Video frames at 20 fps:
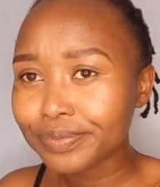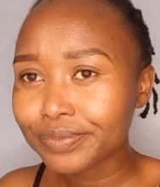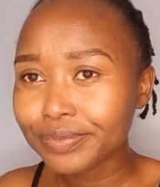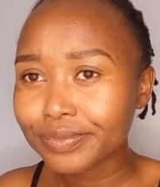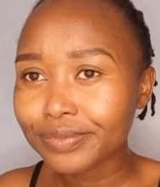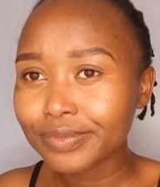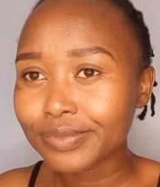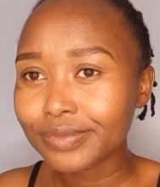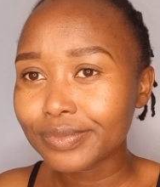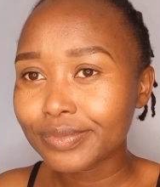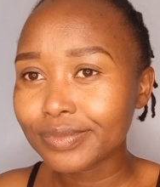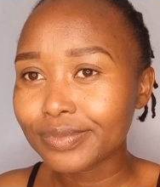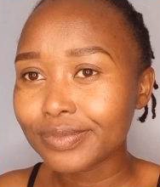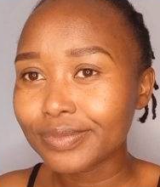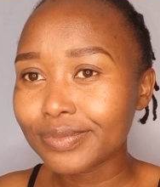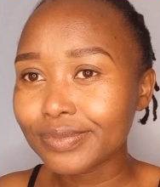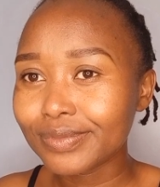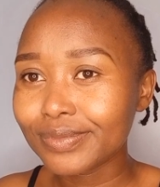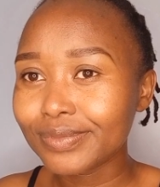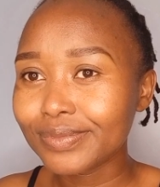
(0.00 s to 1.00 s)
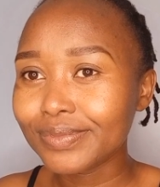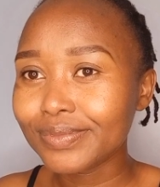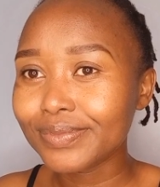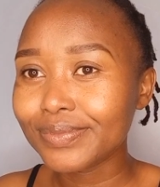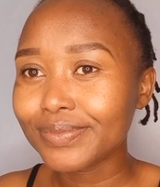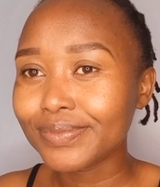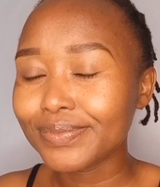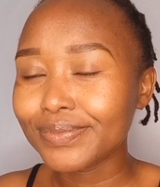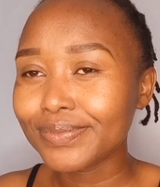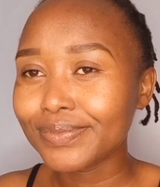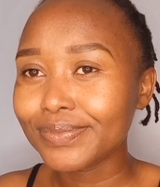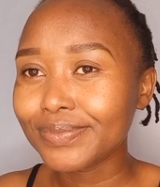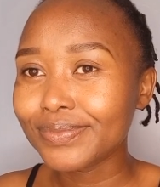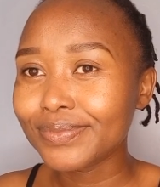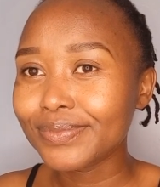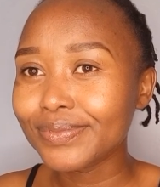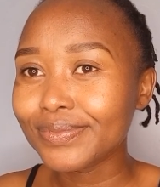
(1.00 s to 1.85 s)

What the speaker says: No one is speaking in this clip.